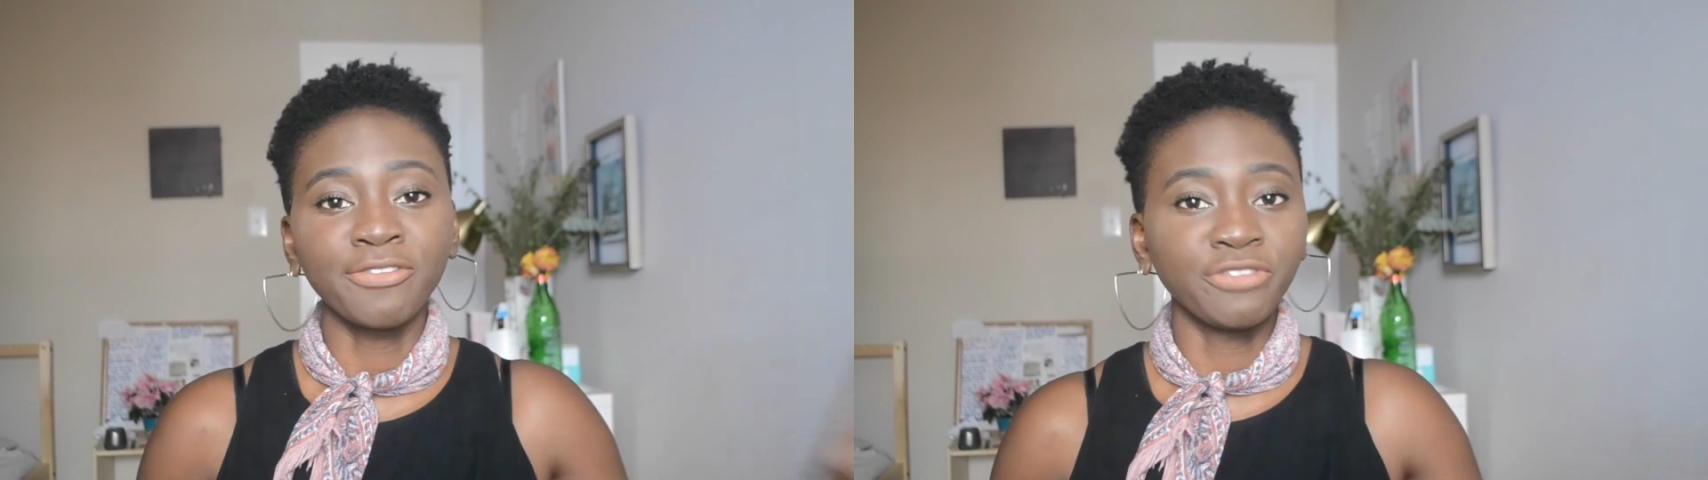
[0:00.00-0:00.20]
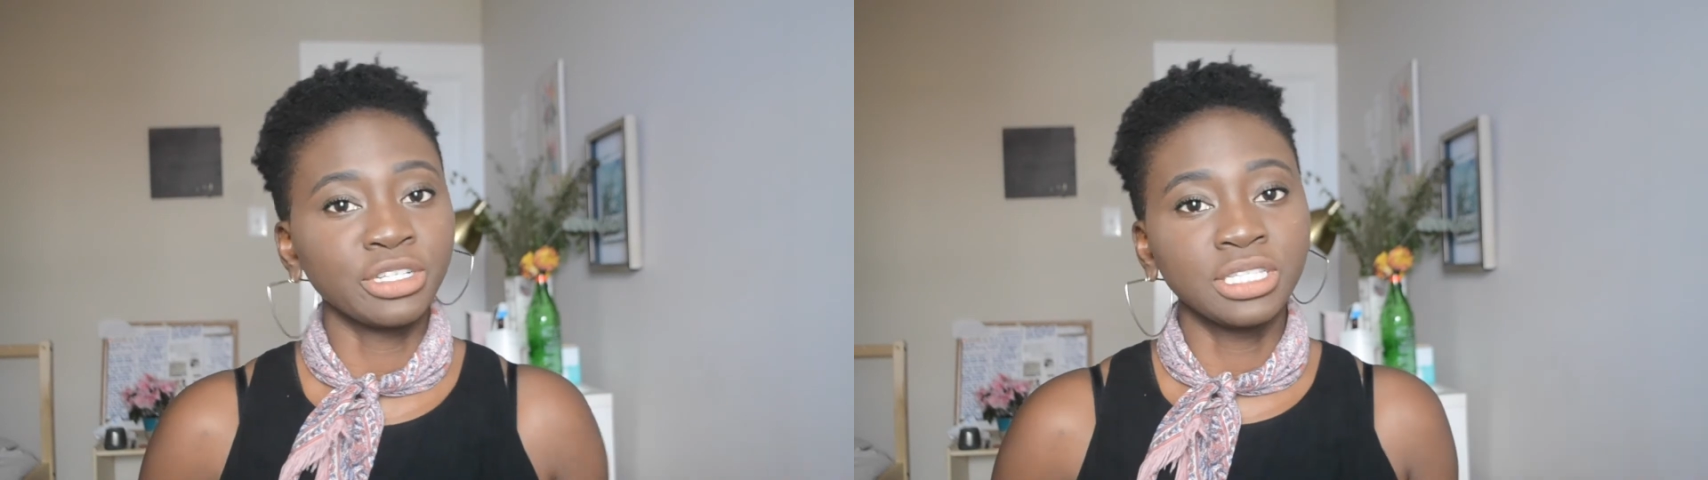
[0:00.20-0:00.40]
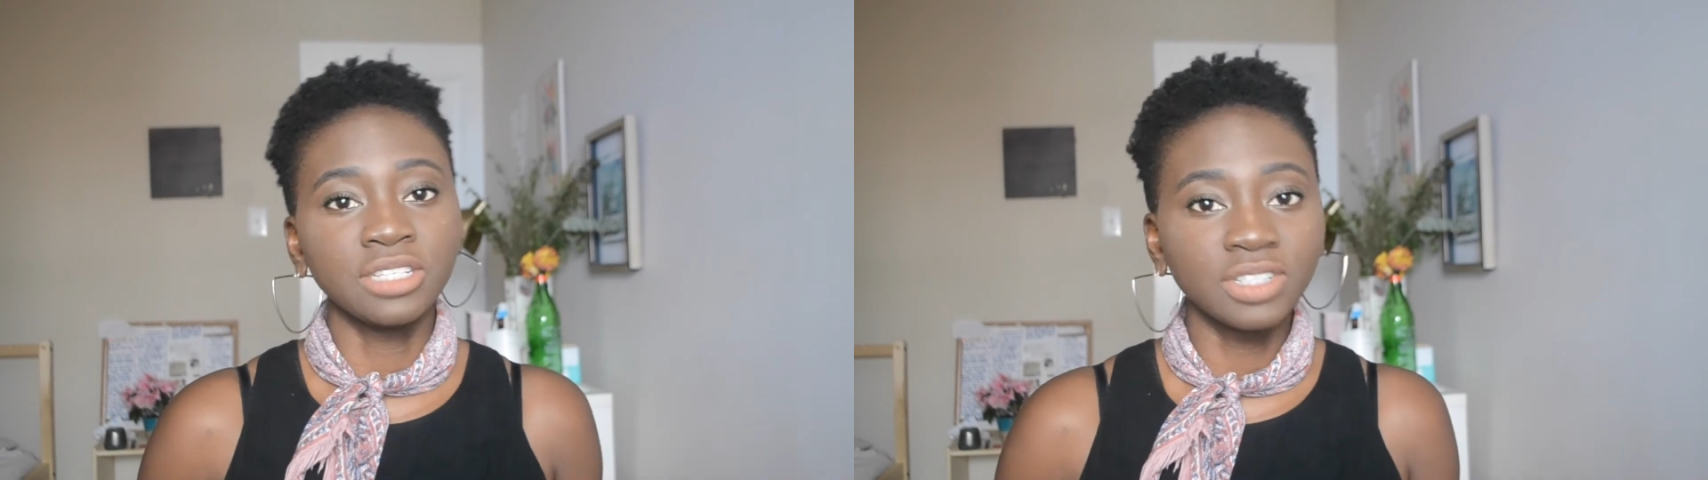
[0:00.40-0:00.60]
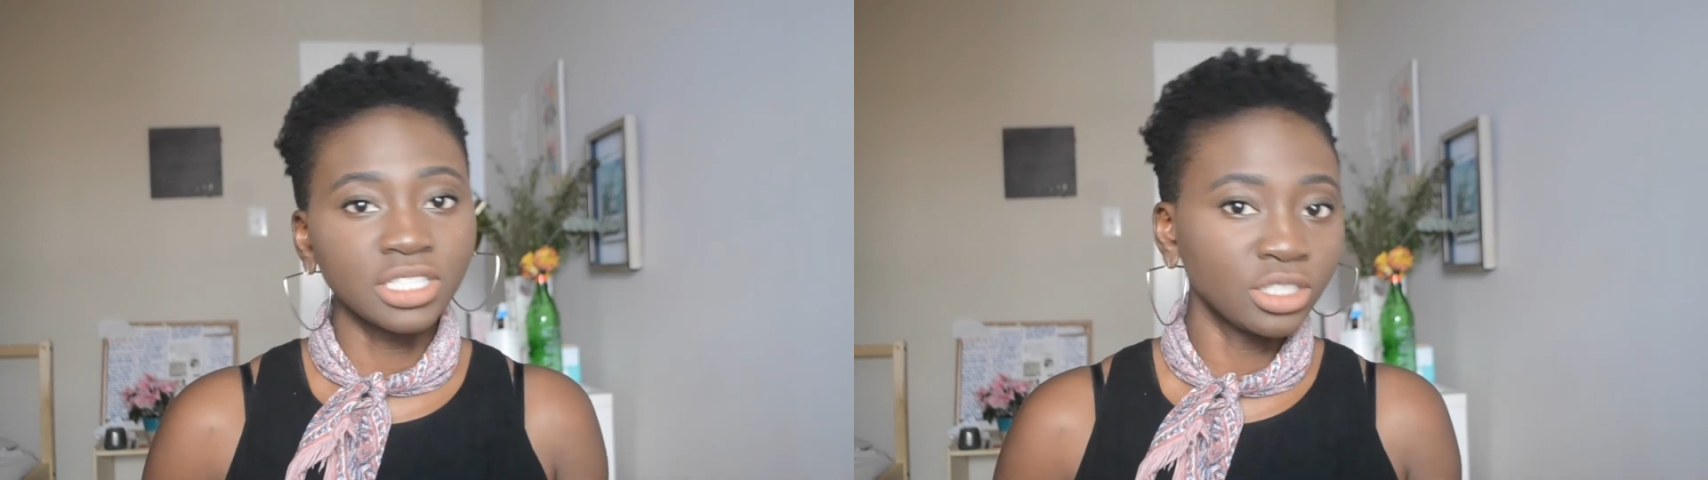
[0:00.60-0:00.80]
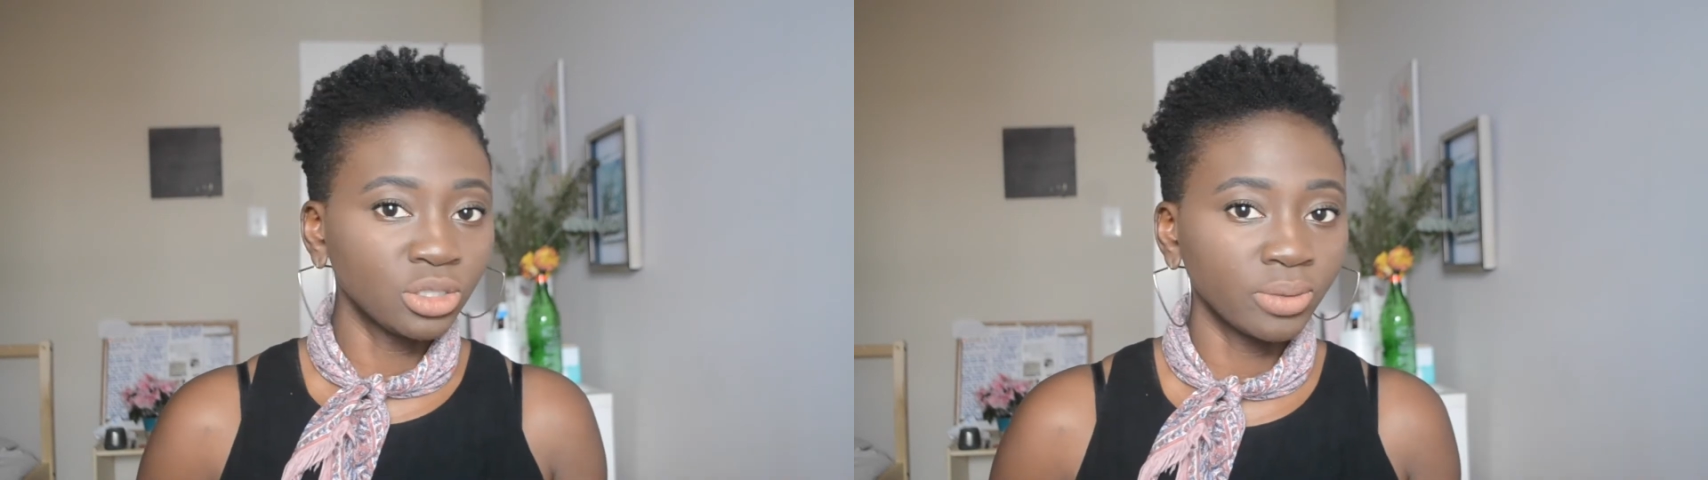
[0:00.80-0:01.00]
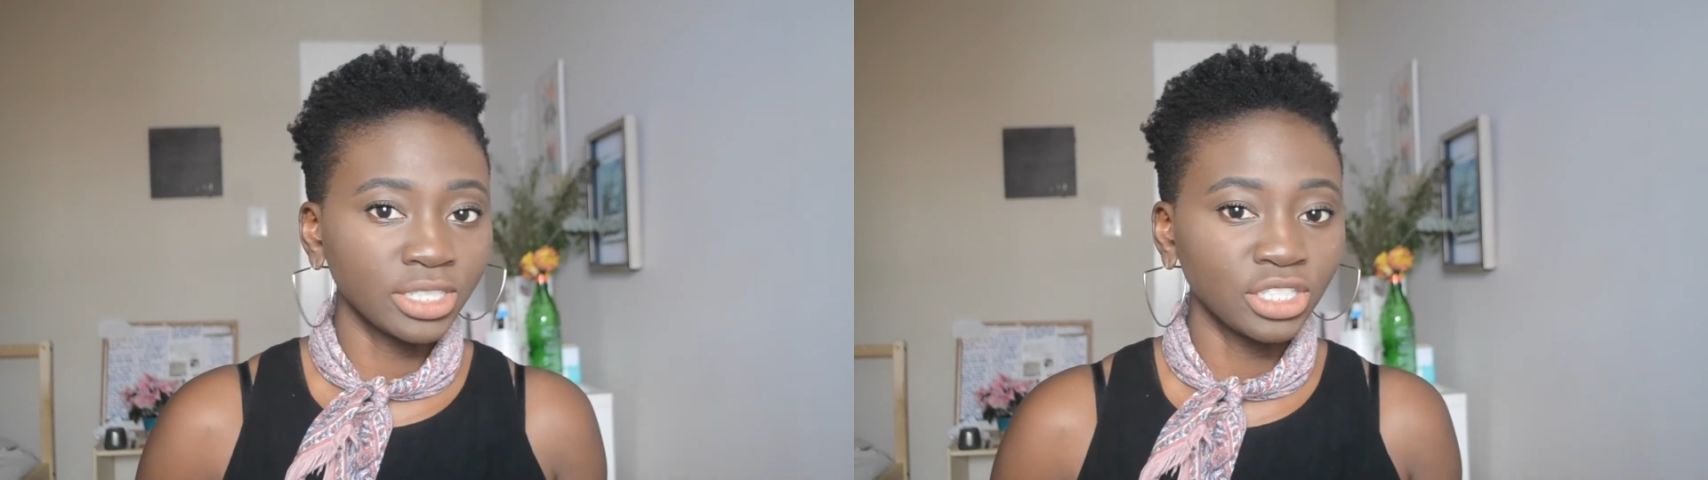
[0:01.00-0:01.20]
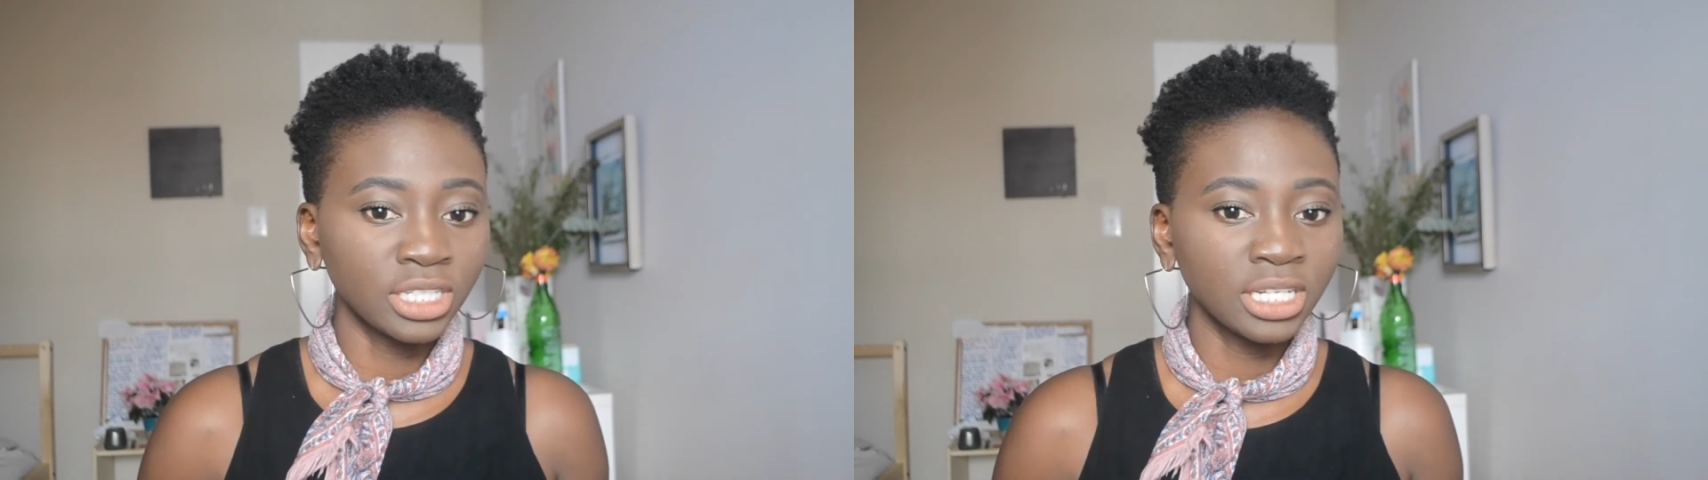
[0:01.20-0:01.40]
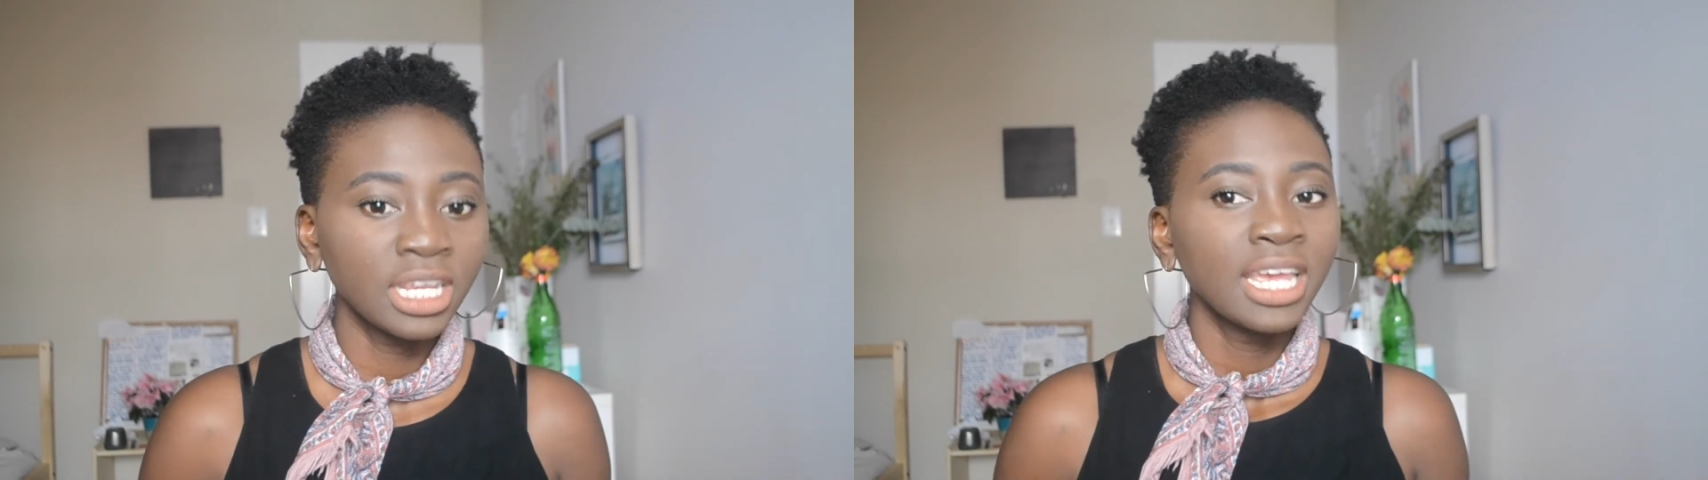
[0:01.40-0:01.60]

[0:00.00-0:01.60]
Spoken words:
first living situation